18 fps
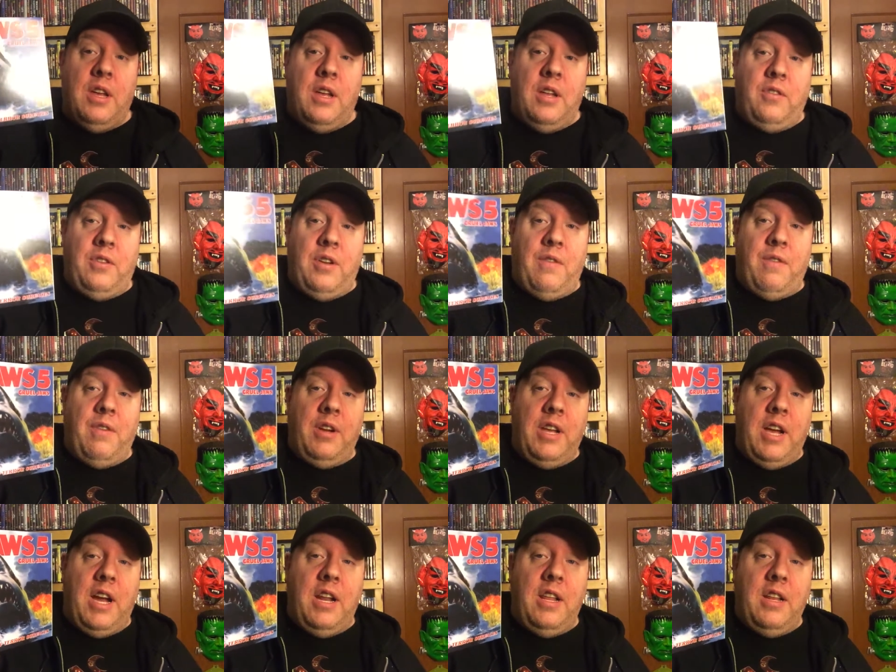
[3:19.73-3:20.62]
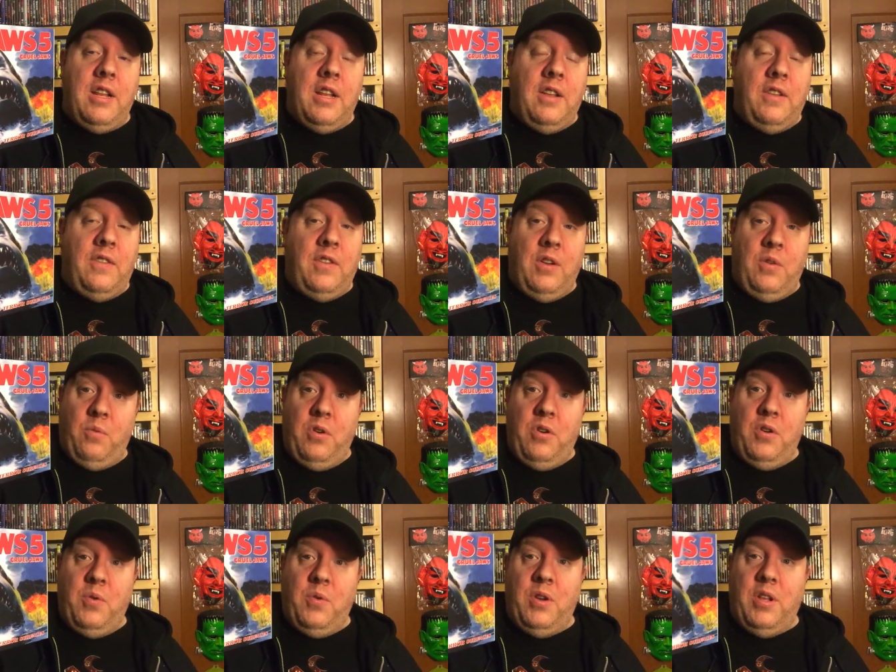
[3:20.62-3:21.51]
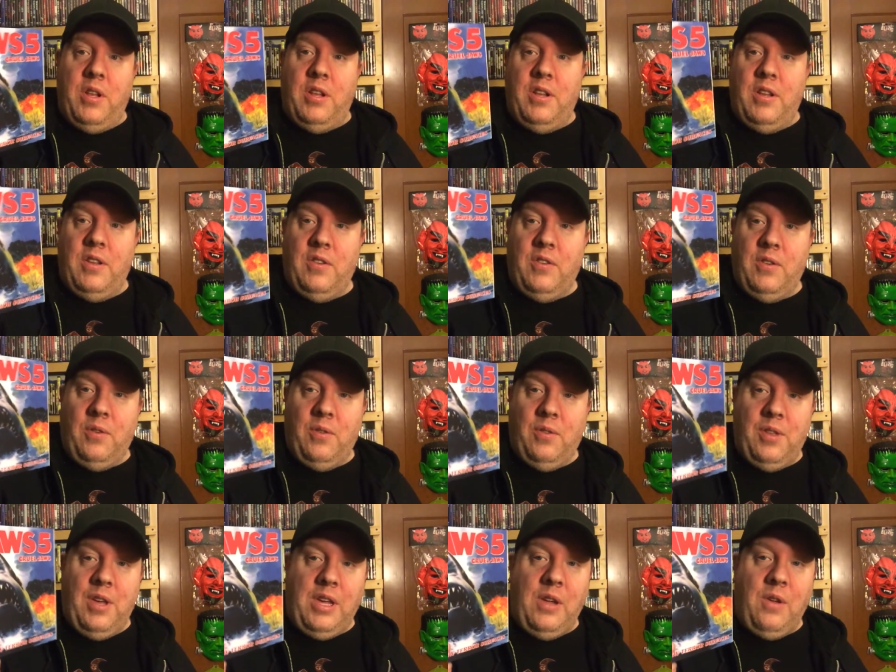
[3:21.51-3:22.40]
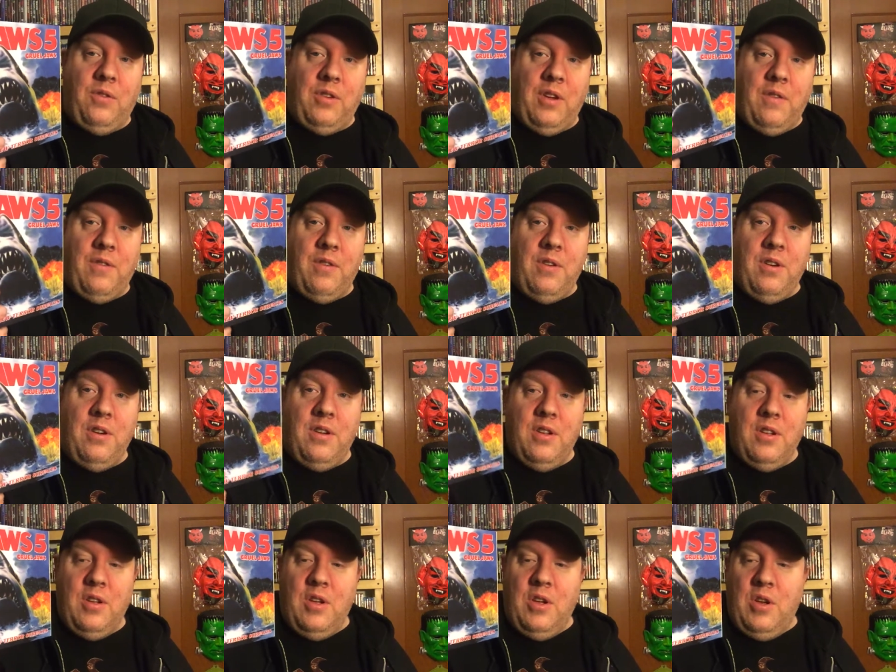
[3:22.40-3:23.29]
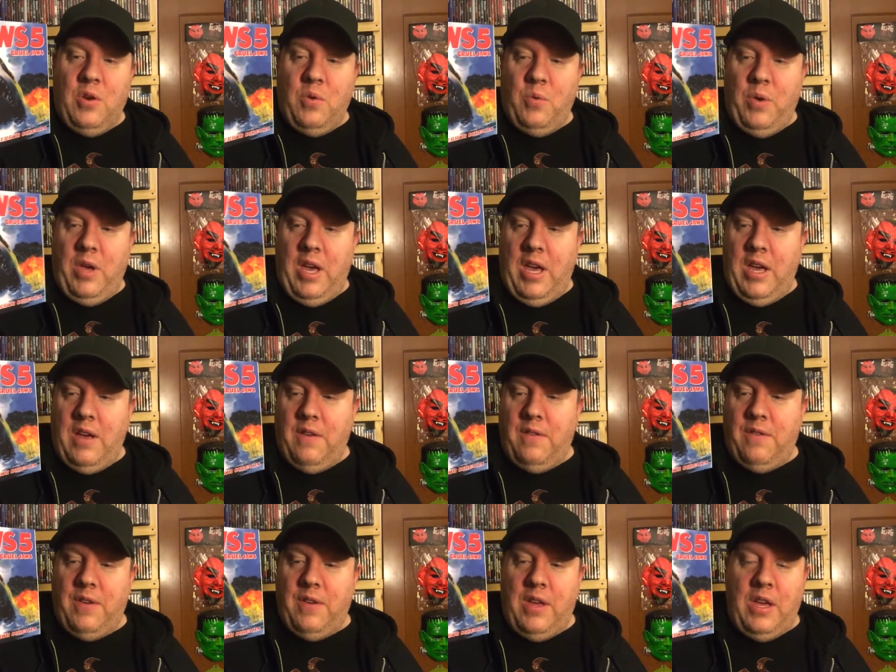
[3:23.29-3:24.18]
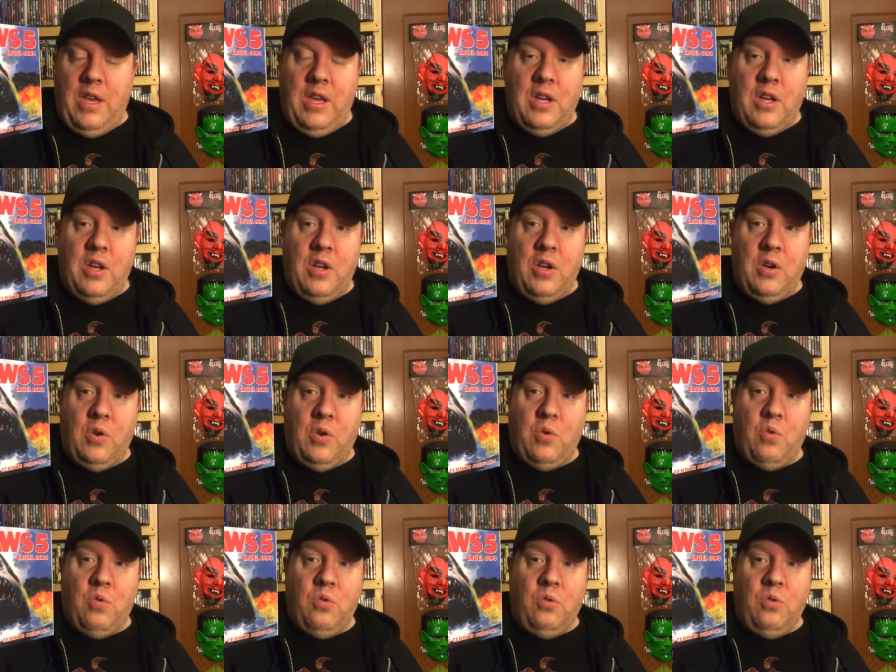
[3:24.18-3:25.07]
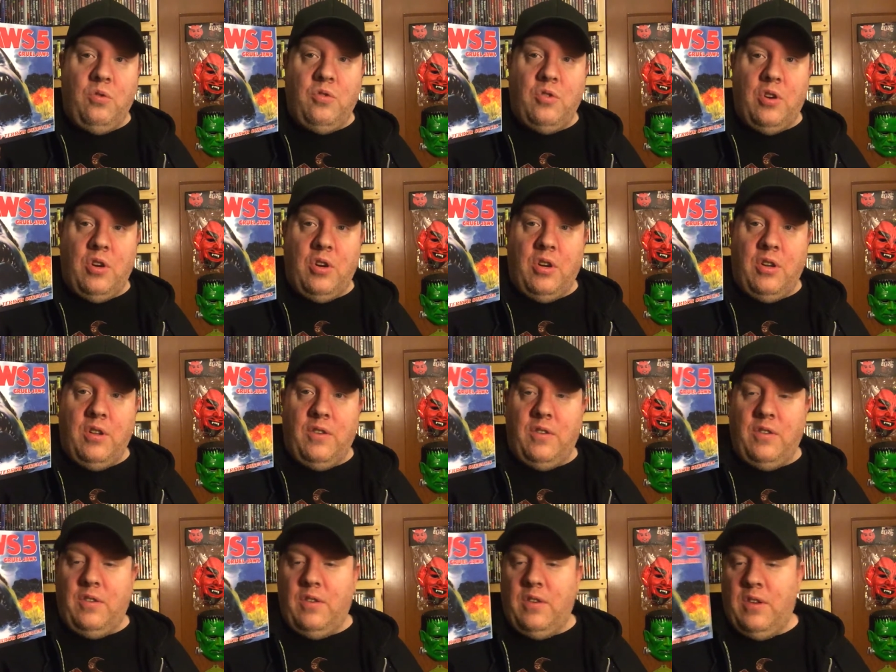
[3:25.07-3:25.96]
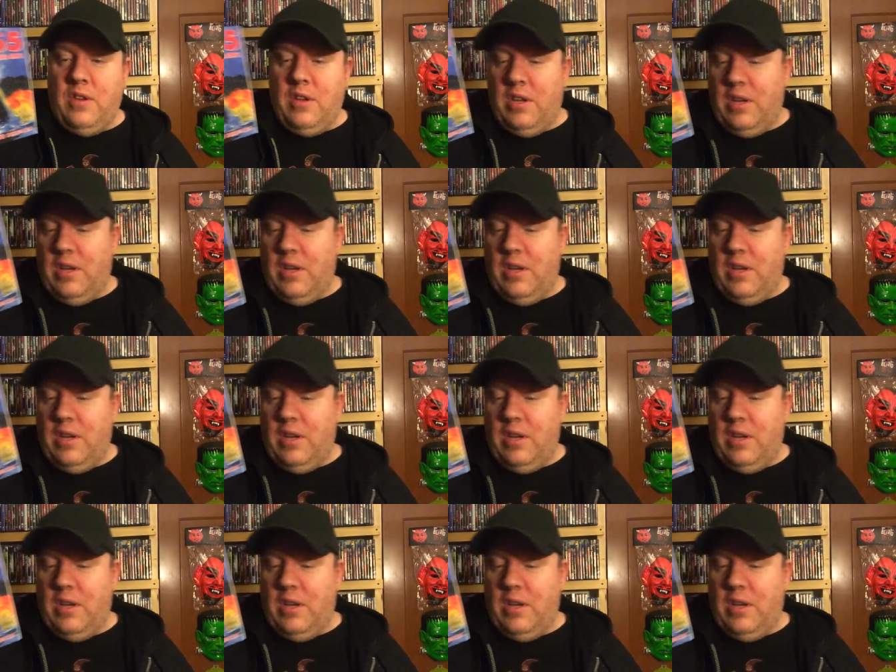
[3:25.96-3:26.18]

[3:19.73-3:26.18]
Severin got it and said, we're doing it. So thank you, Severin. We have a Cruel Jaws